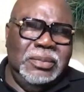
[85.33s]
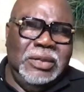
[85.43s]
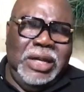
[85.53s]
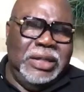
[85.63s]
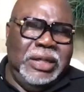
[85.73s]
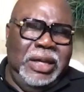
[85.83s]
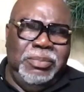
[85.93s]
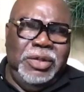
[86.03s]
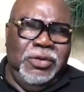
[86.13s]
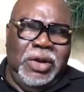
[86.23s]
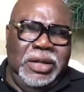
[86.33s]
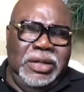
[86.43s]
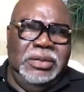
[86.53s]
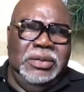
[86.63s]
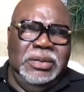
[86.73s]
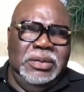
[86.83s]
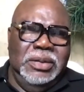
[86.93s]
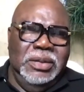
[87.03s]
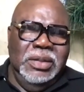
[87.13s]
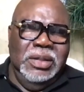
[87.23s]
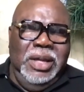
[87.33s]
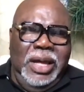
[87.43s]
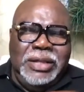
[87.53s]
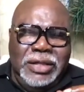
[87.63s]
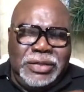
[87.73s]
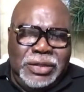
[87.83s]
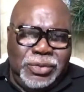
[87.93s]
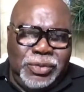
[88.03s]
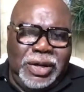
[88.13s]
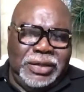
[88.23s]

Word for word: that can't be right. And this is what I